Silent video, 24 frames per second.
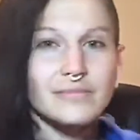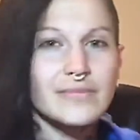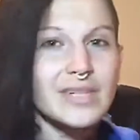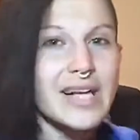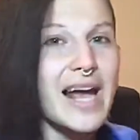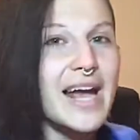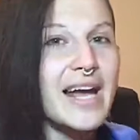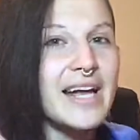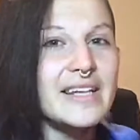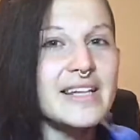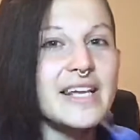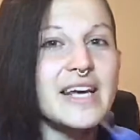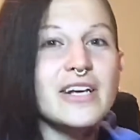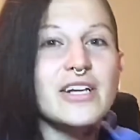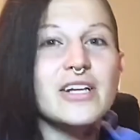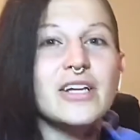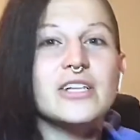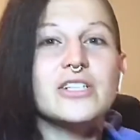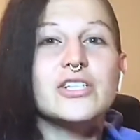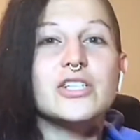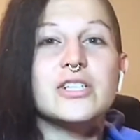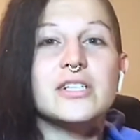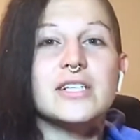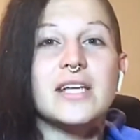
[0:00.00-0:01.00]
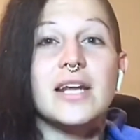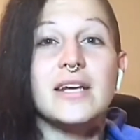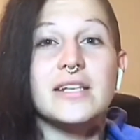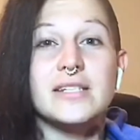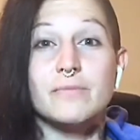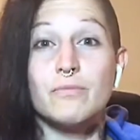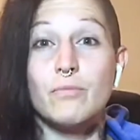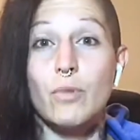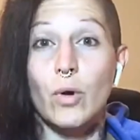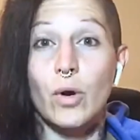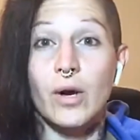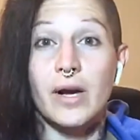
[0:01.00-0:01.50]
that it's
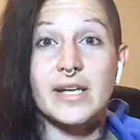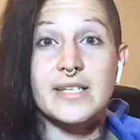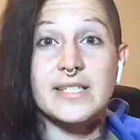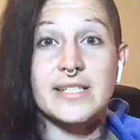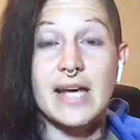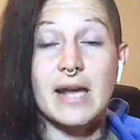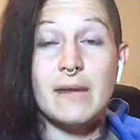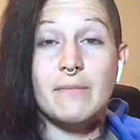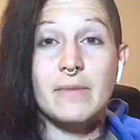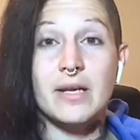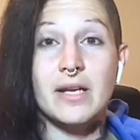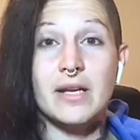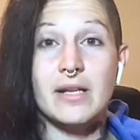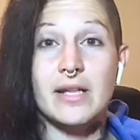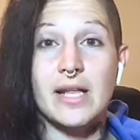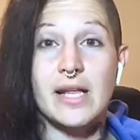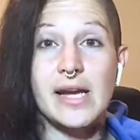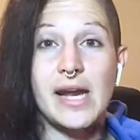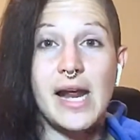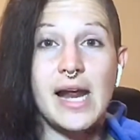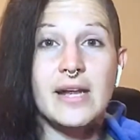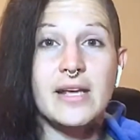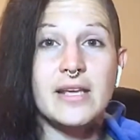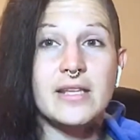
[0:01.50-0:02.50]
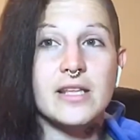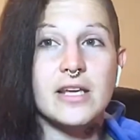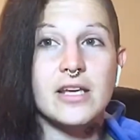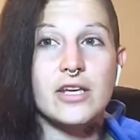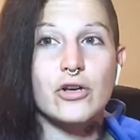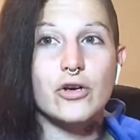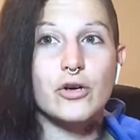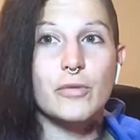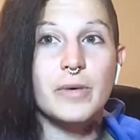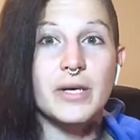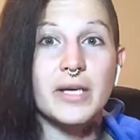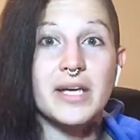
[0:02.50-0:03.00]
more excitement than anything. You
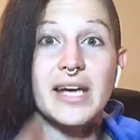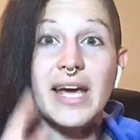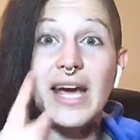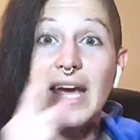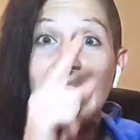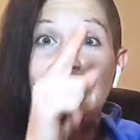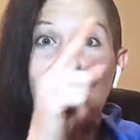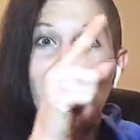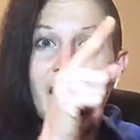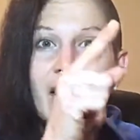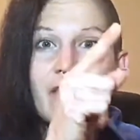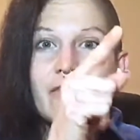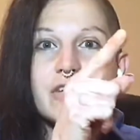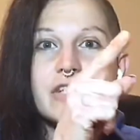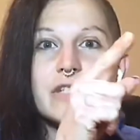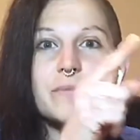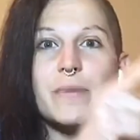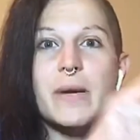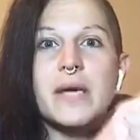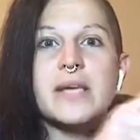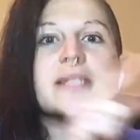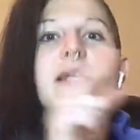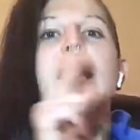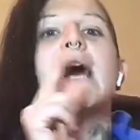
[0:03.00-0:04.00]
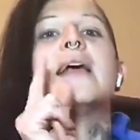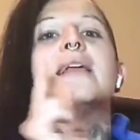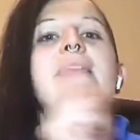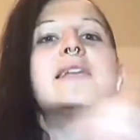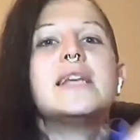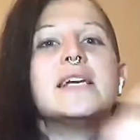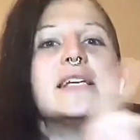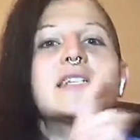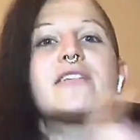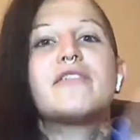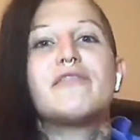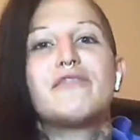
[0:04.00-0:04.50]
can be like, hey, I have a space. I
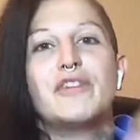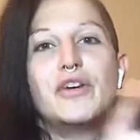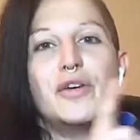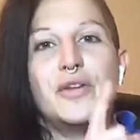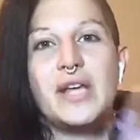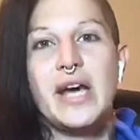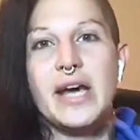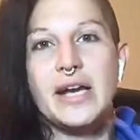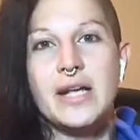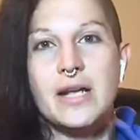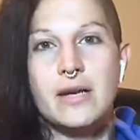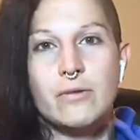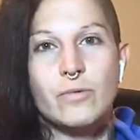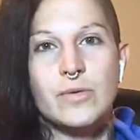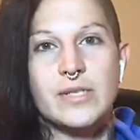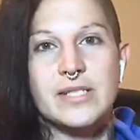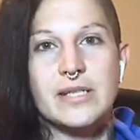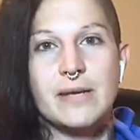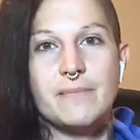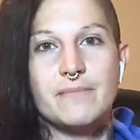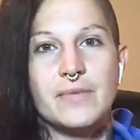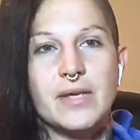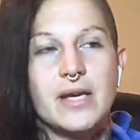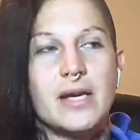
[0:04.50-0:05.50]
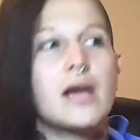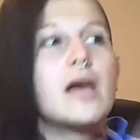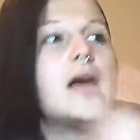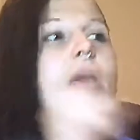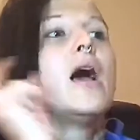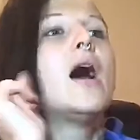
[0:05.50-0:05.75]
need to fill that in with something.